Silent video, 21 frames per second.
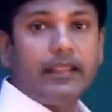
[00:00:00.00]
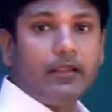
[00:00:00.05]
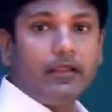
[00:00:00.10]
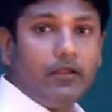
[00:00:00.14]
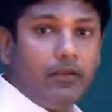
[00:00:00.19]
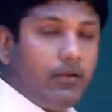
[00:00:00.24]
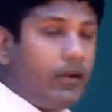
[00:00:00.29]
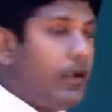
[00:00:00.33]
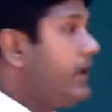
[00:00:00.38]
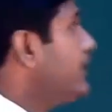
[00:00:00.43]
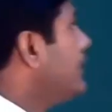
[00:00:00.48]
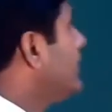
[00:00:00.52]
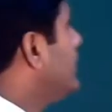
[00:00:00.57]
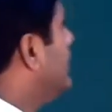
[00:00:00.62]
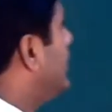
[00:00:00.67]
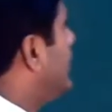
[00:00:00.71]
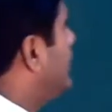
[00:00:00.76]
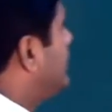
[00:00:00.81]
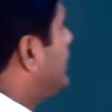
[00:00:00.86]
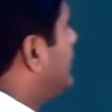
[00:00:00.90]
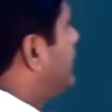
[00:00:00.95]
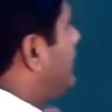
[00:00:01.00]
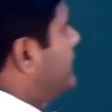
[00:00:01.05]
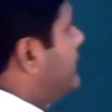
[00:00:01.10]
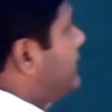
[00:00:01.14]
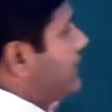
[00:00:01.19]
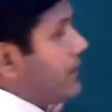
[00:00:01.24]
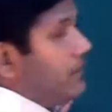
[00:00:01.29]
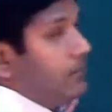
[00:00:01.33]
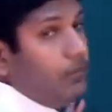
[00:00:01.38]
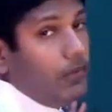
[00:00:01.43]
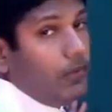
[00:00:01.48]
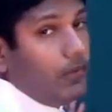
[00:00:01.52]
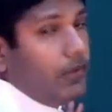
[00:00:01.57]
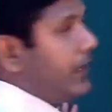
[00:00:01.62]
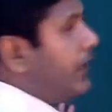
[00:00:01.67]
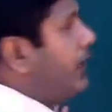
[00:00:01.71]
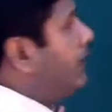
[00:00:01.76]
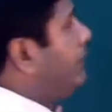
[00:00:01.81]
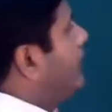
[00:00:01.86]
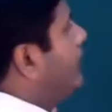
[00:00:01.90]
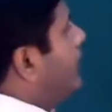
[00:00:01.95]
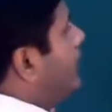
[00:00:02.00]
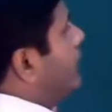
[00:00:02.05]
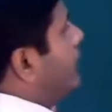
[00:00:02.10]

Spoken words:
alright? Let's say for example, okay,